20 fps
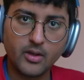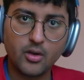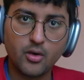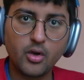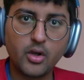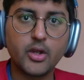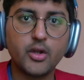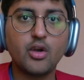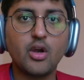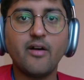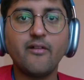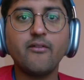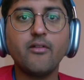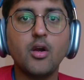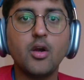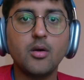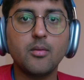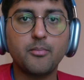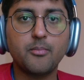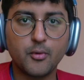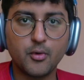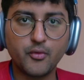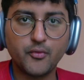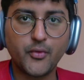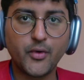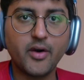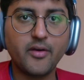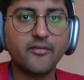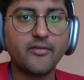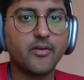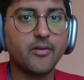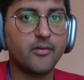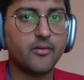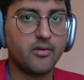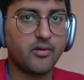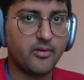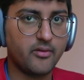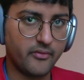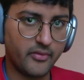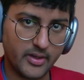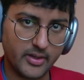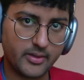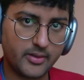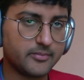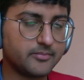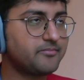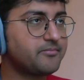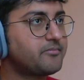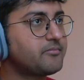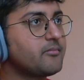Okay, you have proof of work.